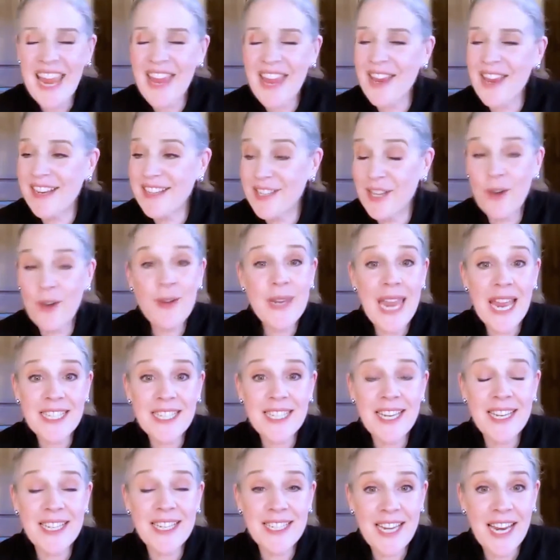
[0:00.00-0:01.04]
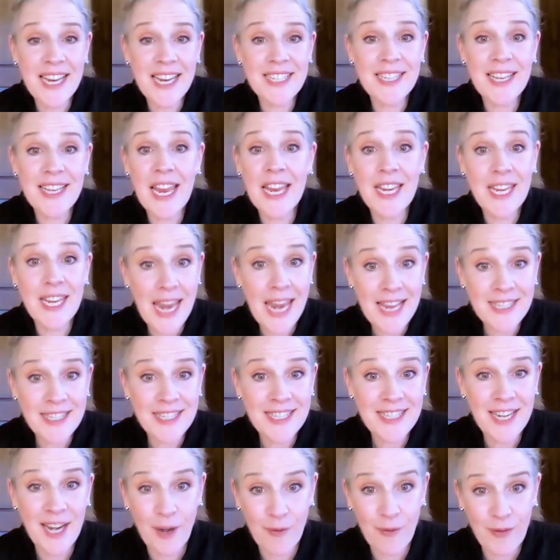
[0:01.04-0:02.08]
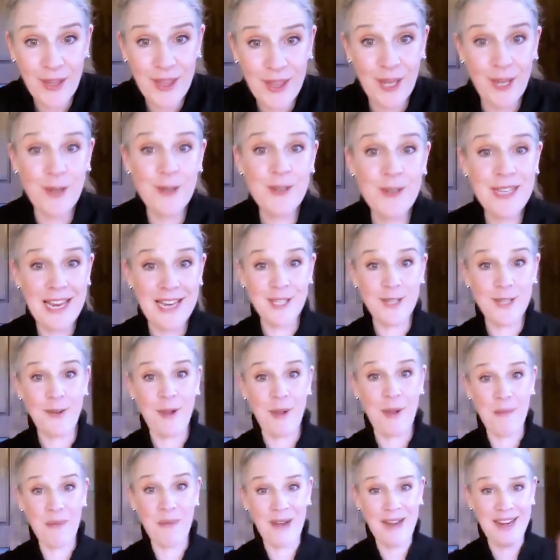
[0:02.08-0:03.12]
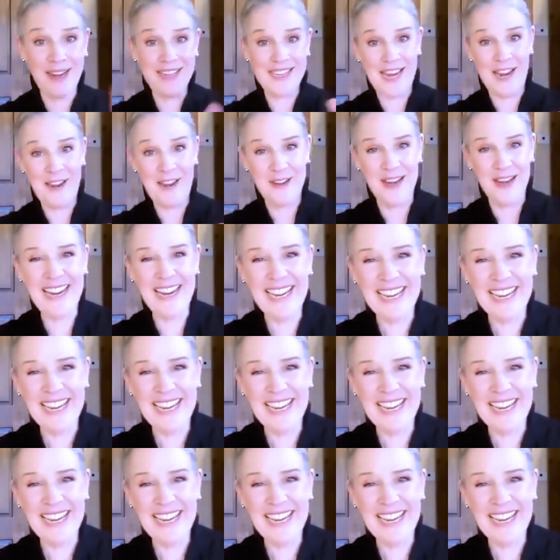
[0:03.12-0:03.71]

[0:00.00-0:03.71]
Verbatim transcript: So yes, yes, yes, and yes to everything you said. So I'll break it down.